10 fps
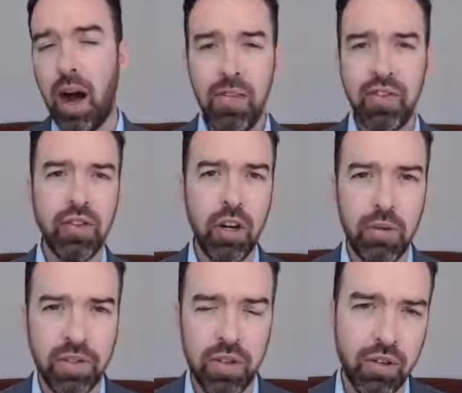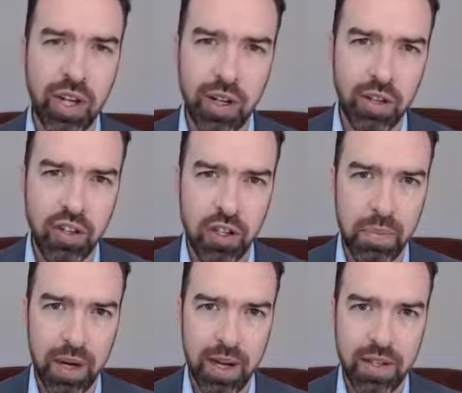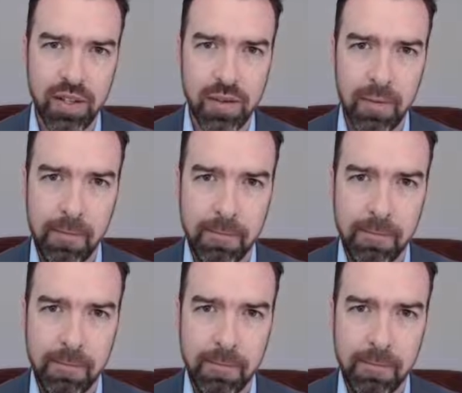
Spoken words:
I've still got what's called unconscious bias.